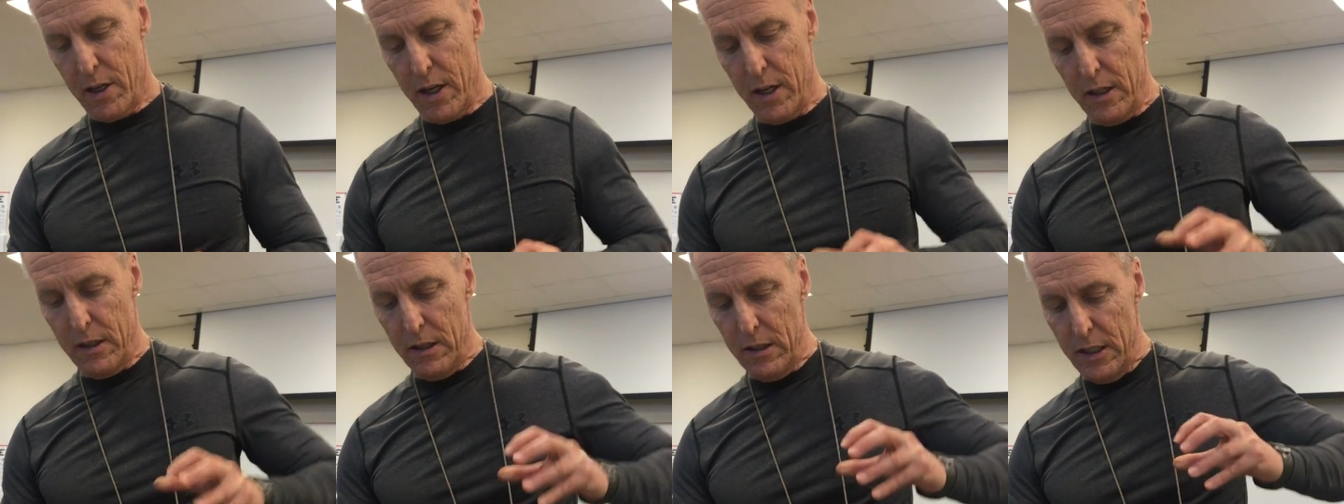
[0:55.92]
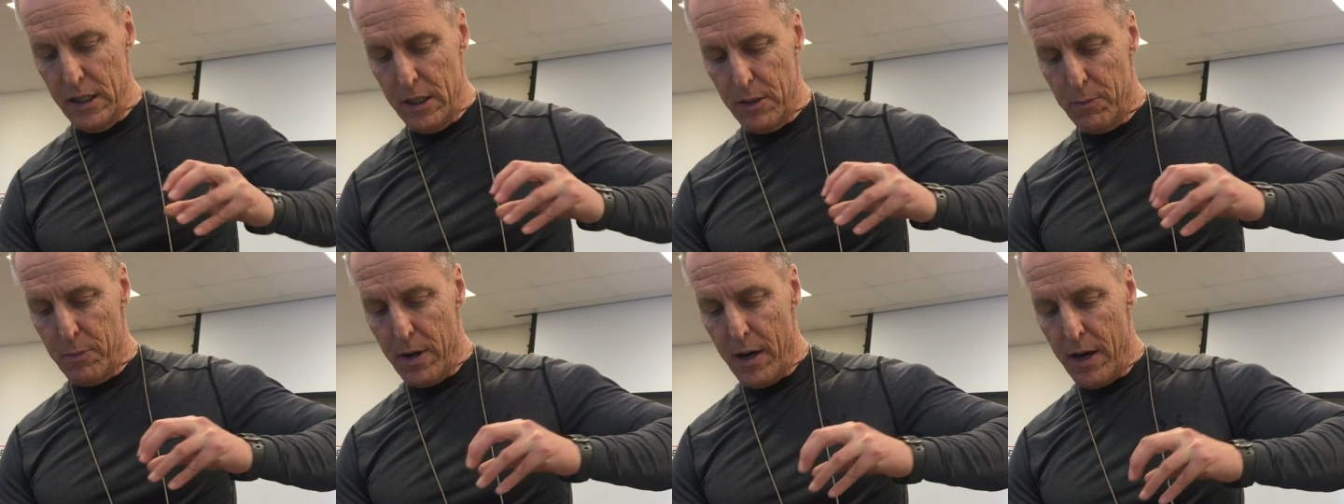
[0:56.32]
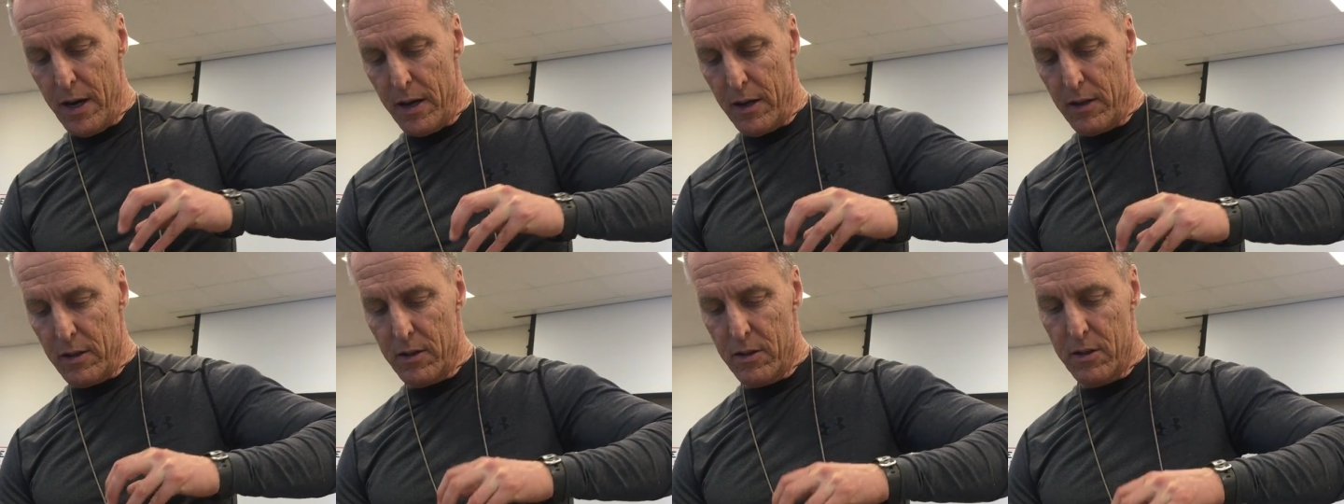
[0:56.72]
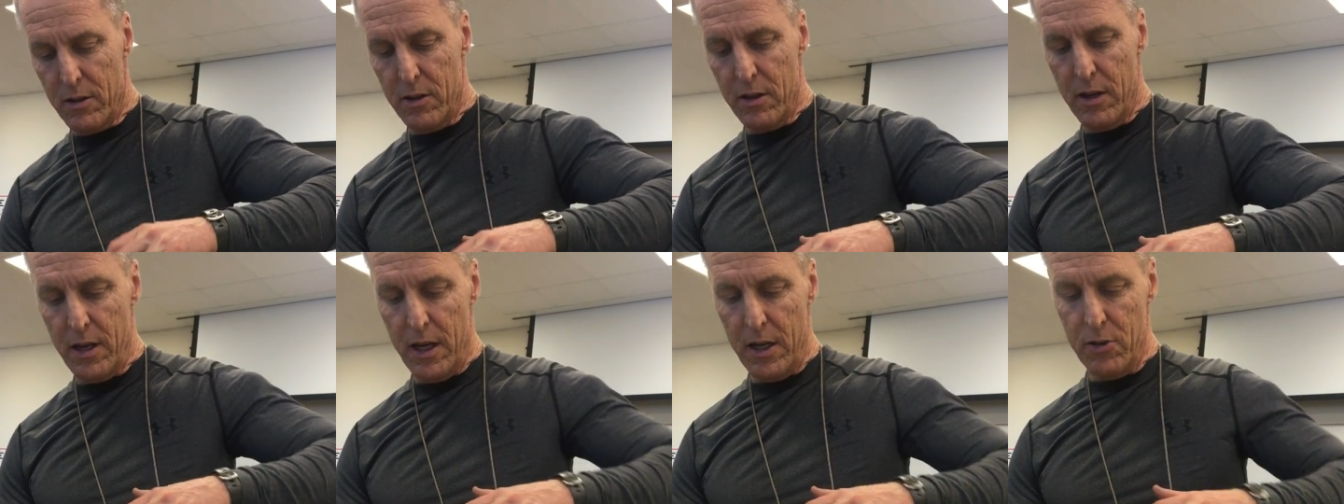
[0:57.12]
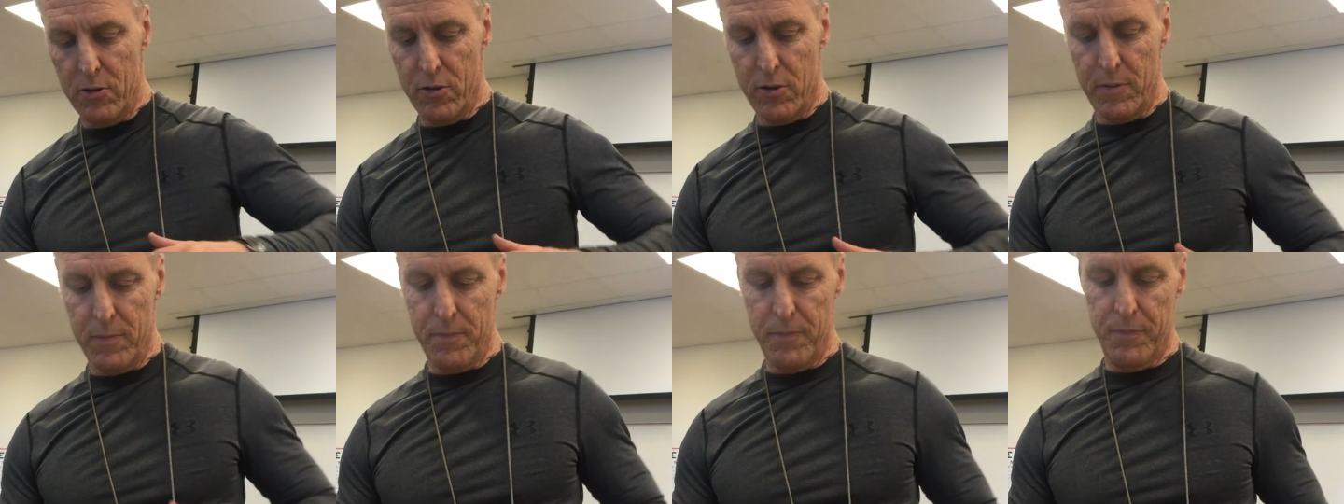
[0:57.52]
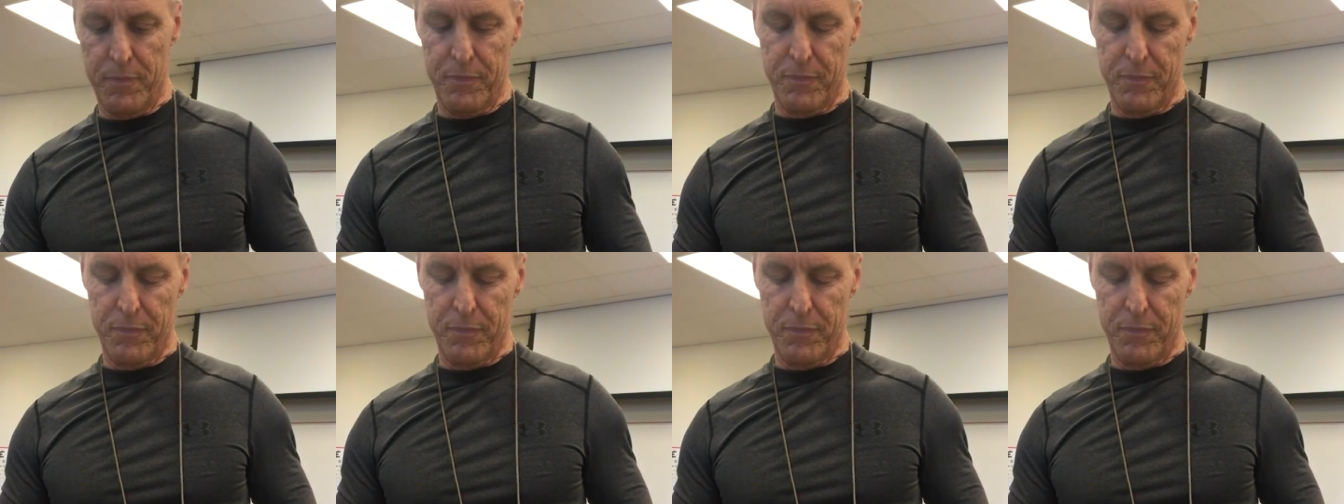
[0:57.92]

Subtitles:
kind of leak back to the atrium.